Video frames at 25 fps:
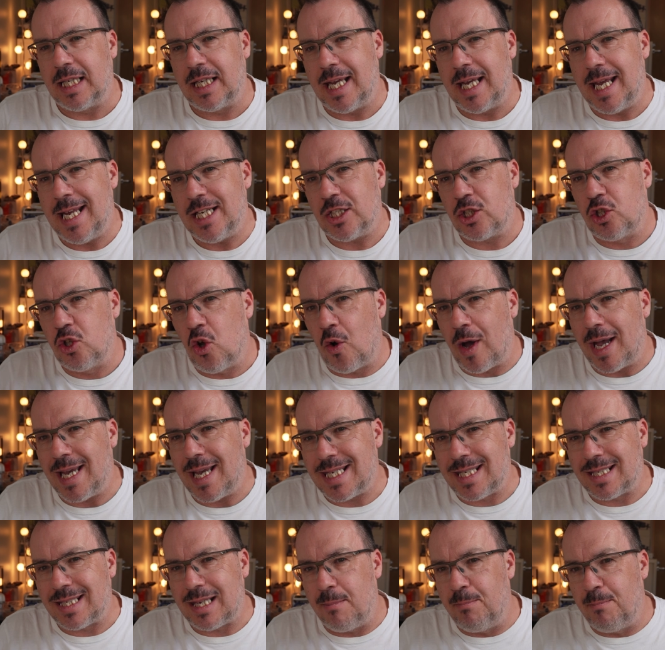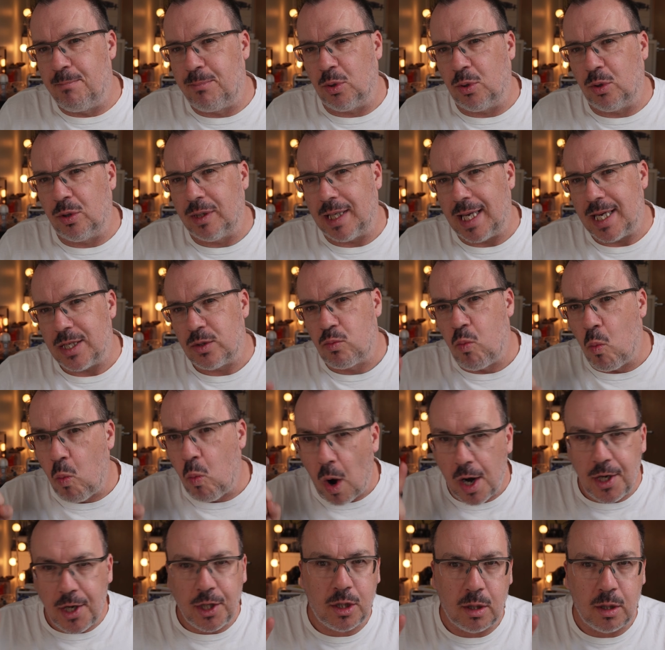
it's not as simple as one